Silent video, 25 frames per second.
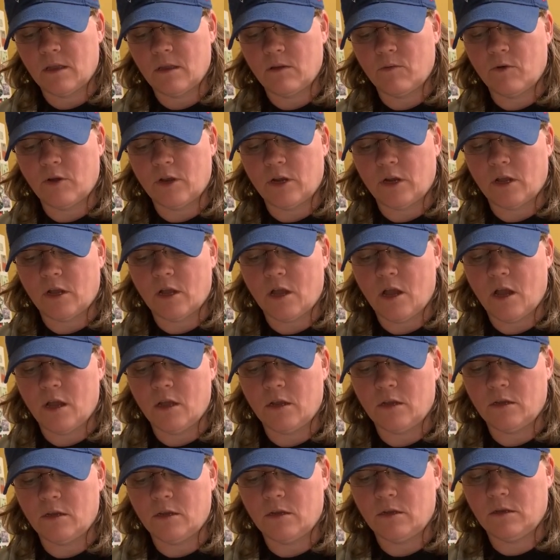We're going to cut
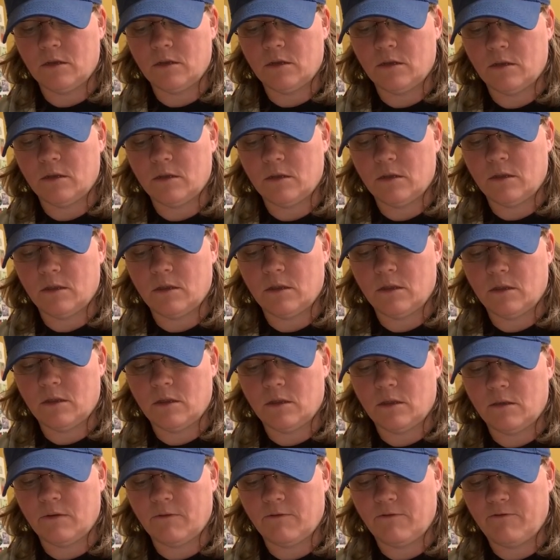
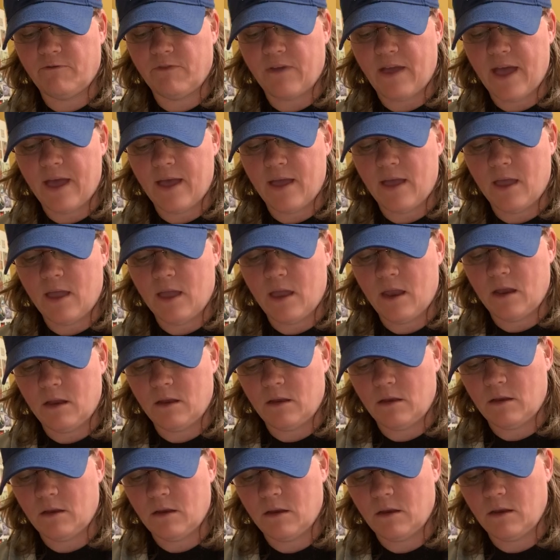the fat
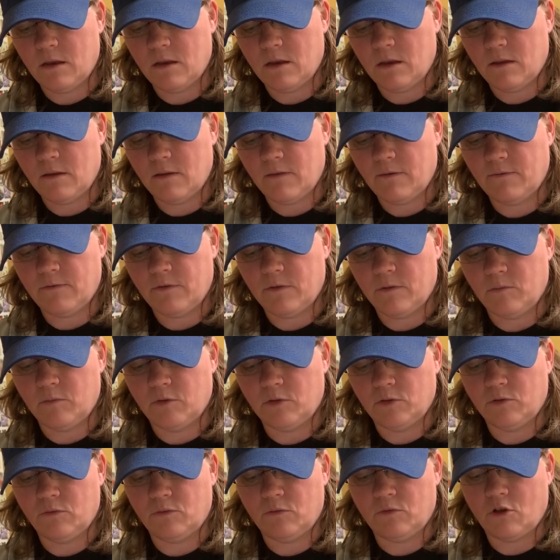end of the
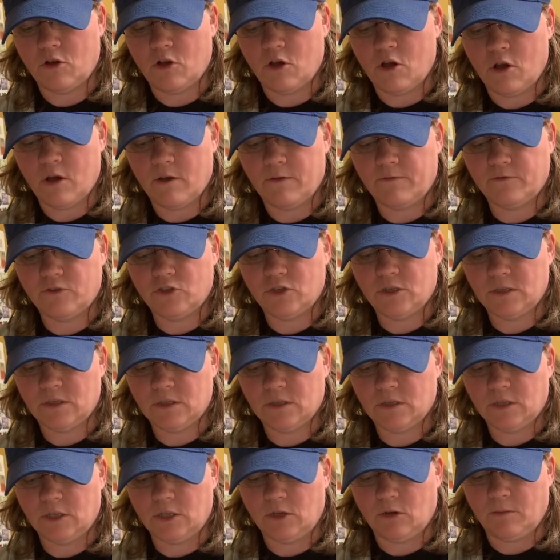balloon off just
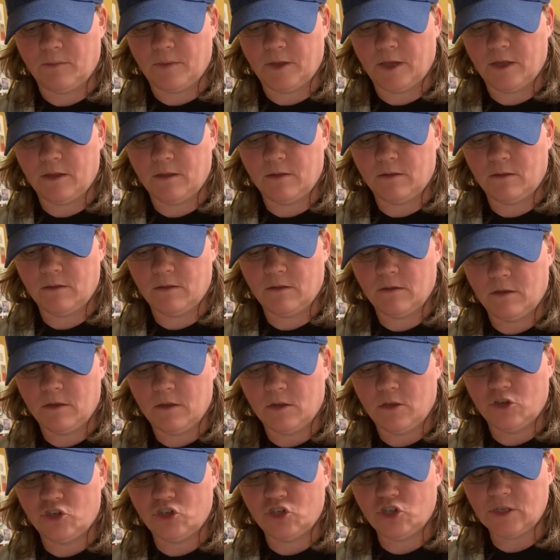a little bit,
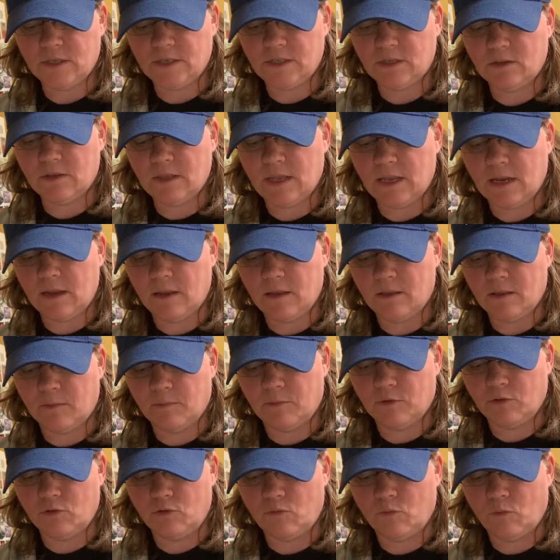just so that the
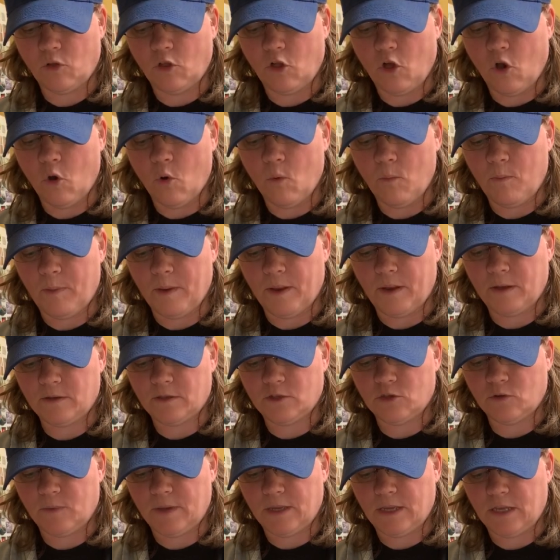balloon will open
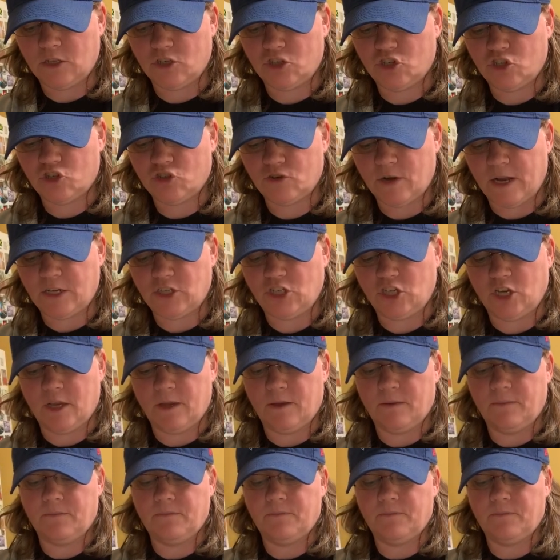so we can stretch it